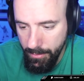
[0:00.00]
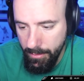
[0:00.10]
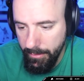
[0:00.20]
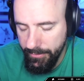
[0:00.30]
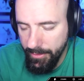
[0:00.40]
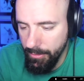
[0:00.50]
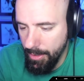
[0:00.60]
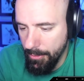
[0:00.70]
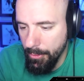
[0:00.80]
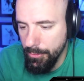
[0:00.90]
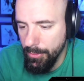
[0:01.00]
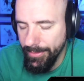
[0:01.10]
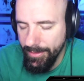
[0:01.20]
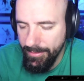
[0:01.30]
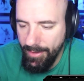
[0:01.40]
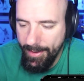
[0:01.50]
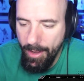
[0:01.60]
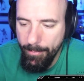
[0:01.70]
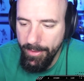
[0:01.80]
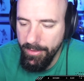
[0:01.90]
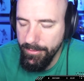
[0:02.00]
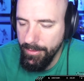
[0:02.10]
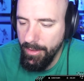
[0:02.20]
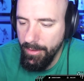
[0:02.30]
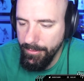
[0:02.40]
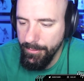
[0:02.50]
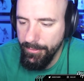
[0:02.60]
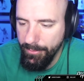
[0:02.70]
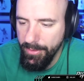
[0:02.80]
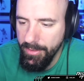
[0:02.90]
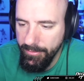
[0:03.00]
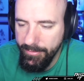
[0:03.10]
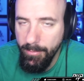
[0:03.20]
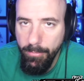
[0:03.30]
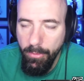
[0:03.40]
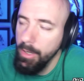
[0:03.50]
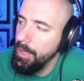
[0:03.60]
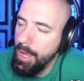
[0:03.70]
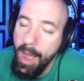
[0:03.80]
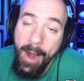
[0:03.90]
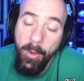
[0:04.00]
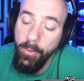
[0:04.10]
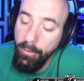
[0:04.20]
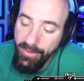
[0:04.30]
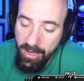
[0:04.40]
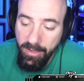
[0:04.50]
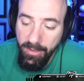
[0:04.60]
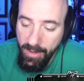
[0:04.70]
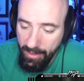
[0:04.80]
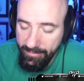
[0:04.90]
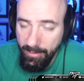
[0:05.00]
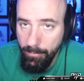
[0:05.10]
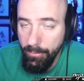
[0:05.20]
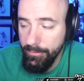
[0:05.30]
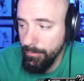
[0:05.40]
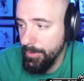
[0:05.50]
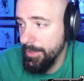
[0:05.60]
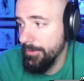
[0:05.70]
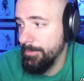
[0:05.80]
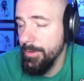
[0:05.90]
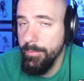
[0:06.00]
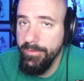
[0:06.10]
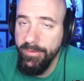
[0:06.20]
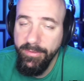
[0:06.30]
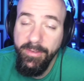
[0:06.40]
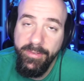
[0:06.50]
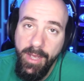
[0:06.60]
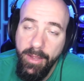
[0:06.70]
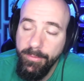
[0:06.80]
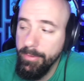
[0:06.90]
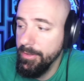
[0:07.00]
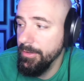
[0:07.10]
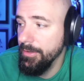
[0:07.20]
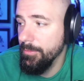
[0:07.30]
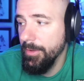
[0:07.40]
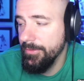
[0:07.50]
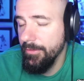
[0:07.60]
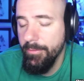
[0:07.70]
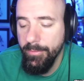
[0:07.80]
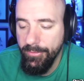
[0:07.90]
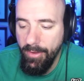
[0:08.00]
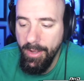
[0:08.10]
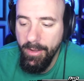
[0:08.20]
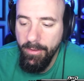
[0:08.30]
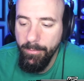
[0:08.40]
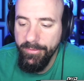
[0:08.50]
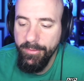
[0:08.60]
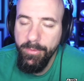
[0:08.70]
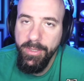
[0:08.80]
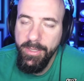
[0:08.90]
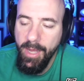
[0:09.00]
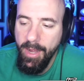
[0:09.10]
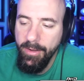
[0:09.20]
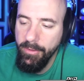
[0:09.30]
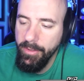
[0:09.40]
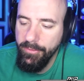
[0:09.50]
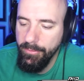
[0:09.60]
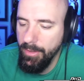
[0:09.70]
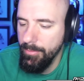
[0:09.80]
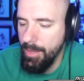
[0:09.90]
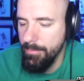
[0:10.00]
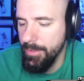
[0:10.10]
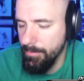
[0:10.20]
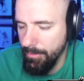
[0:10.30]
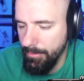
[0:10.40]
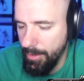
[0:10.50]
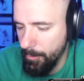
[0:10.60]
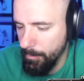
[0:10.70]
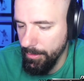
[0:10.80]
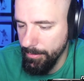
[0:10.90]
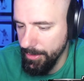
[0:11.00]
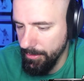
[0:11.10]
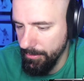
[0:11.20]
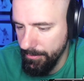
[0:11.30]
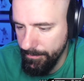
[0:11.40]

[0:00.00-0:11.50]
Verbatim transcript: Skimbo, I don't know. You want to comment under the under the tweet and Skimbo. I don't know if y'all good or not. Skimbo is the one that hits me up and says this guy is pretty good. Let's give him a tryout. I'm gonna see what he got, and he'll hit you up. Not me, bro. I don't really be knowing.